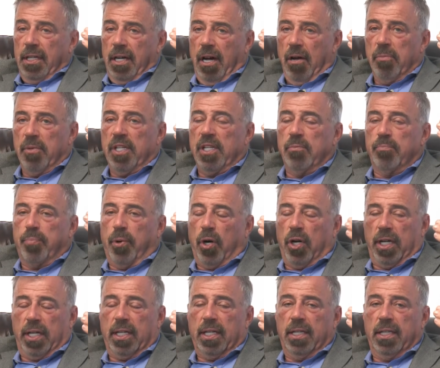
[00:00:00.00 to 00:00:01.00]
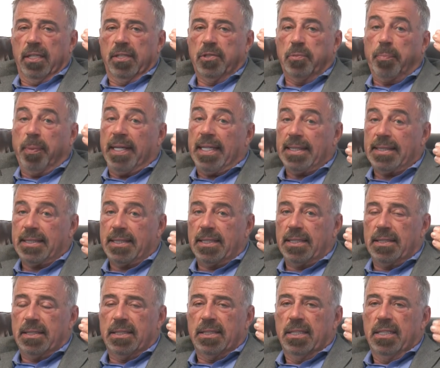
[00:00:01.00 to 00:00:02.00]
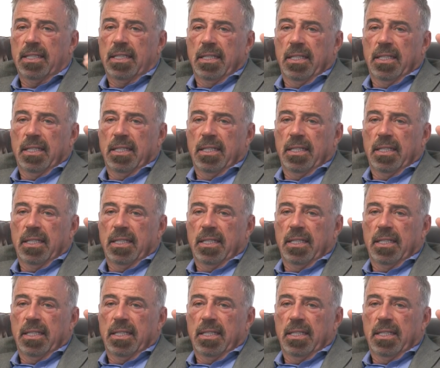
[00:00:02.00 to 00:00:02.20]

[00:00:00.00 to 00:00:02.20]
how many parking spaces